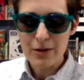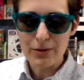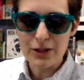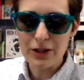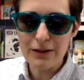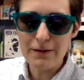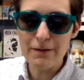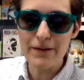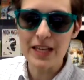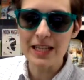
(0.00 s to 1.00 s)
Return of the
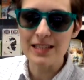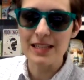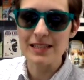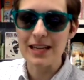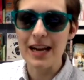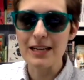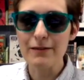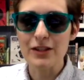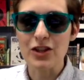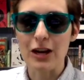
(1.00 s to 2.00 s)
Phoenix is kind
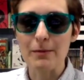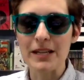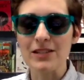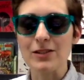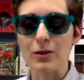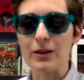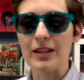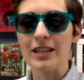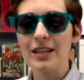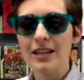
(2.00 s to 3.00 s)
of a charming
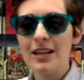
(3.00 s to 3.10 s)
story